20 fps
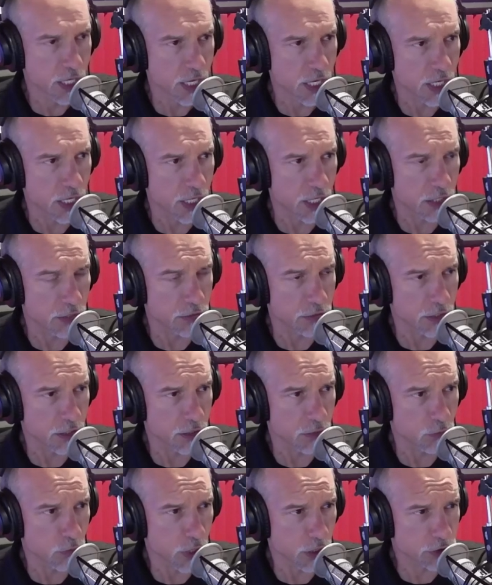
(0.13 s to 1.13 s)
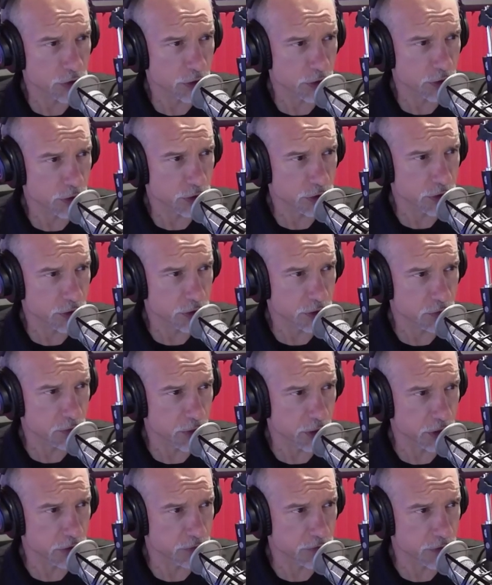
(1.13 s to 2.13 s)
And watching the 60
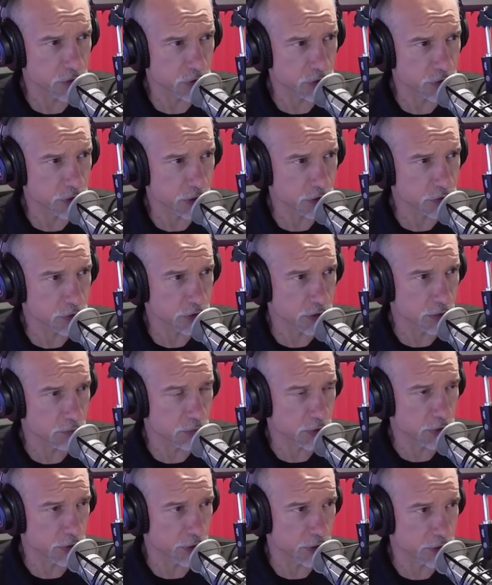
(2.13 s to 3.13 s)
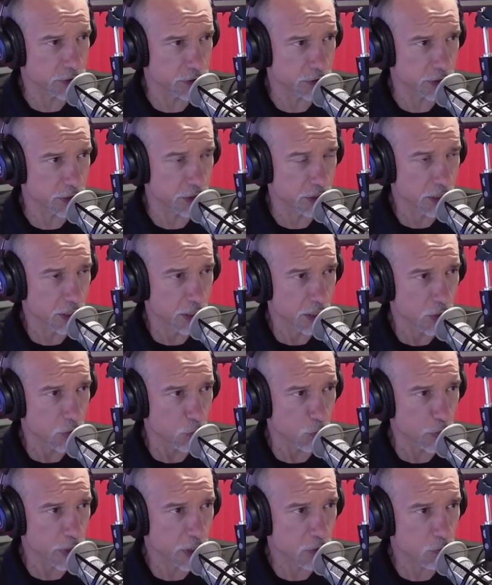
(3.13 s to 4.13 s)
Minutes feature yesterday, Bill, they said,
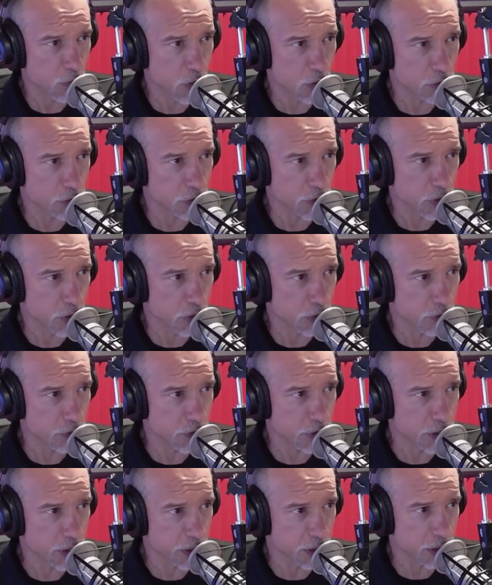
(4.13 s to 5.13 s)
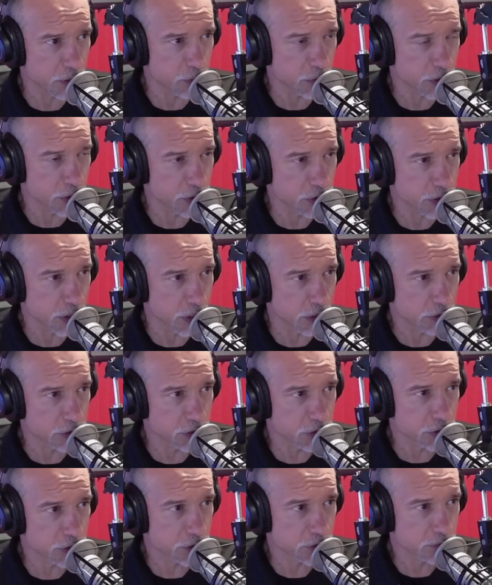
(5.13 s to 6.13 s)
we won't know the
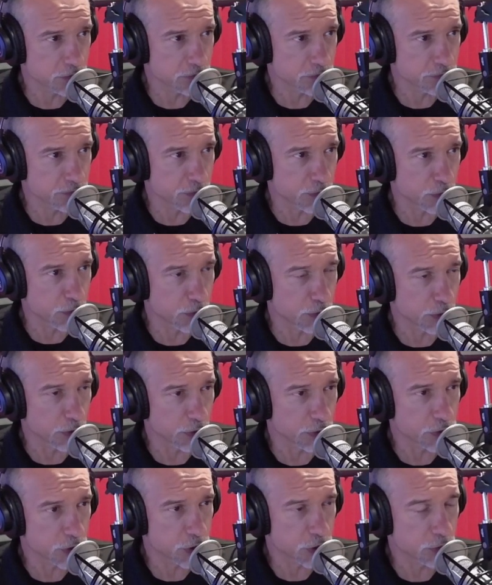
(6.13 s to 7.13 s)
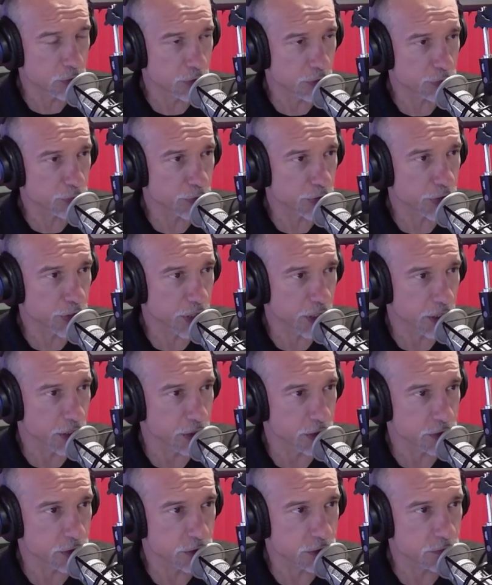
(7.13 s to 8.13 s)
results for 2 or 3
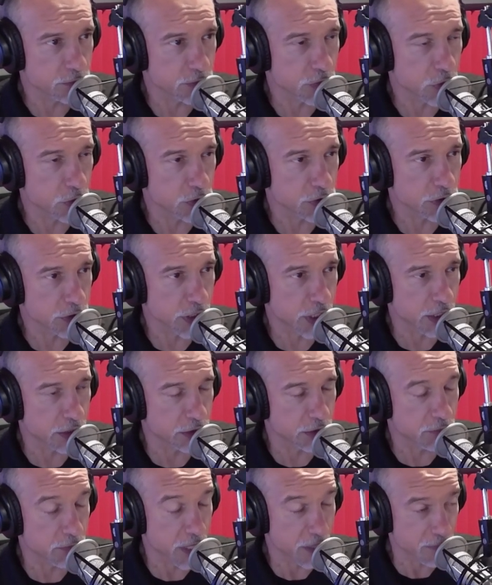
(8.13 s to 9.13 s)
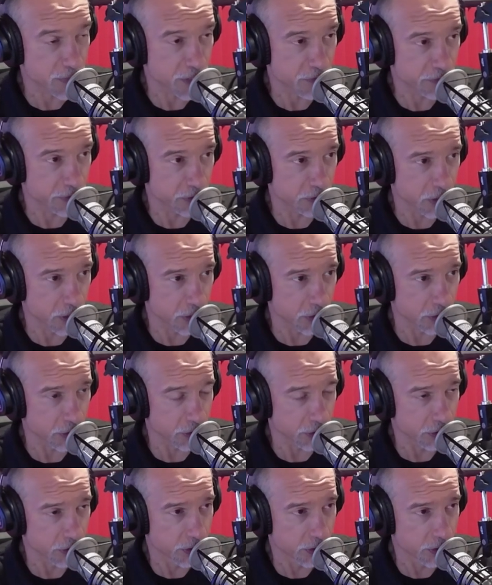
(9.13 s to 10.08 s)
days, most likely, maybe even longer,